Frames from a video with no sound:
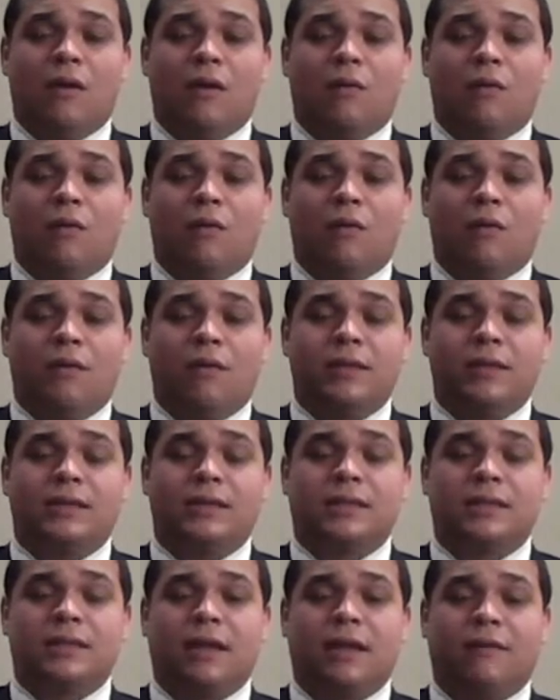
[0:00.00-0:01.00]
What we
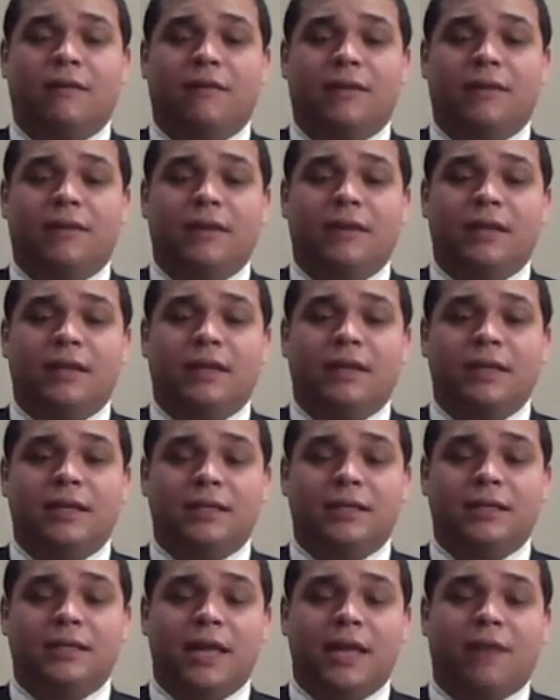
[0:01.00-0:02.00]
discovered
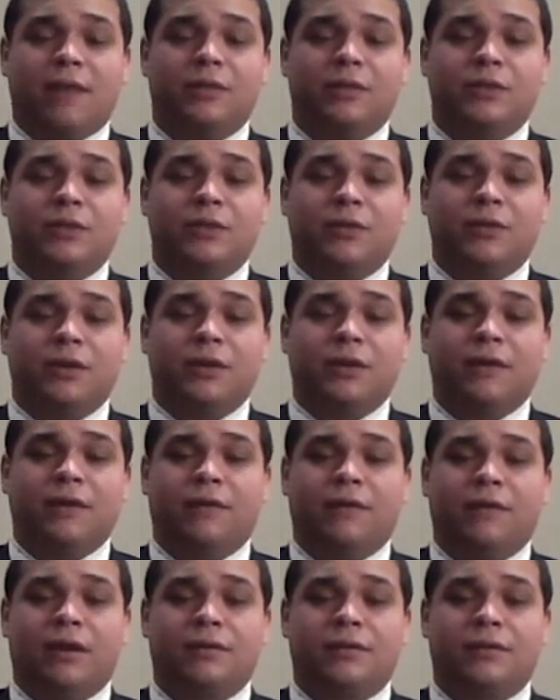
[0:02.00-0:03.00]
is that a majority of
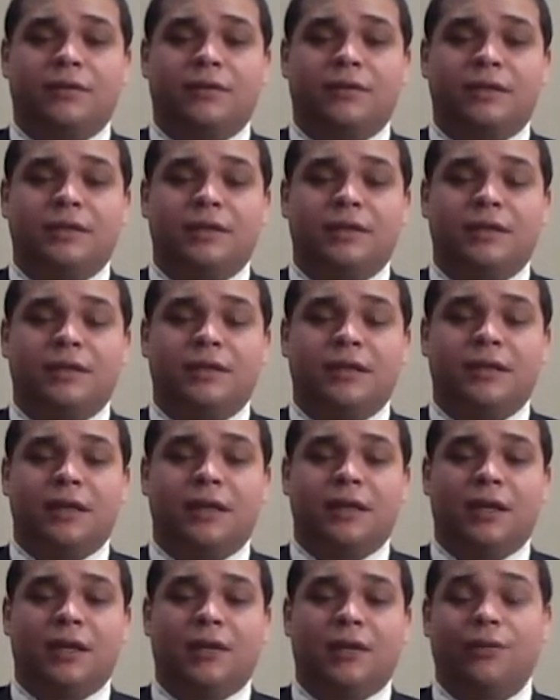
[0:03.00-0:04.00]
countries,
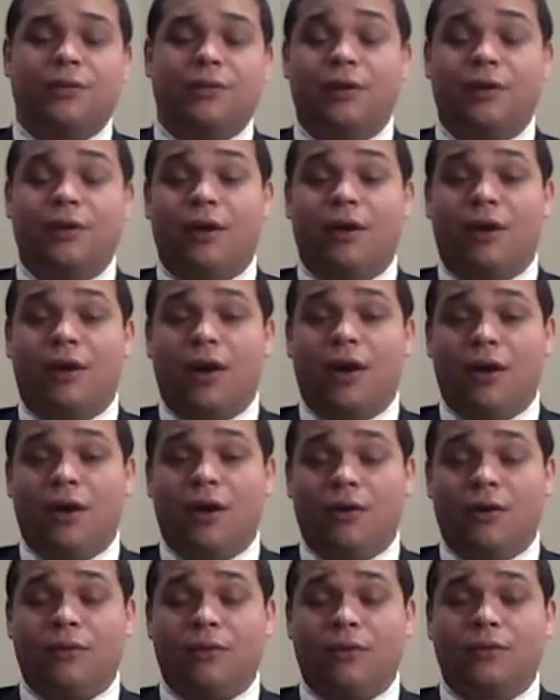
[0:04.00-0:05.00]
including our
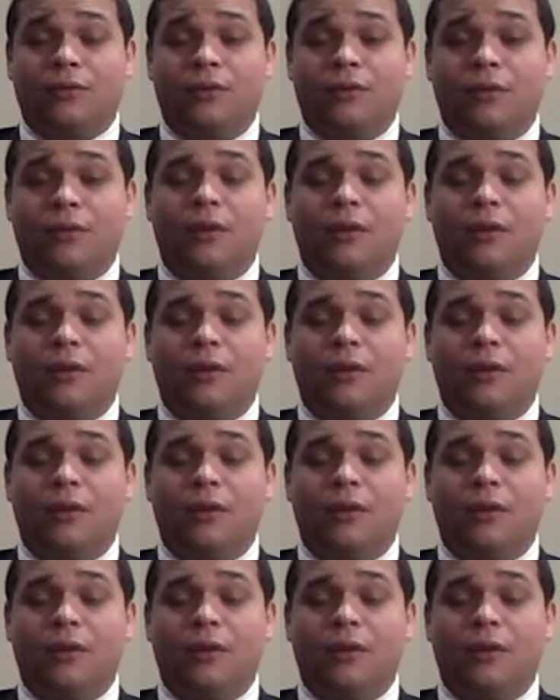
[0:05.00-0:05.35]
own,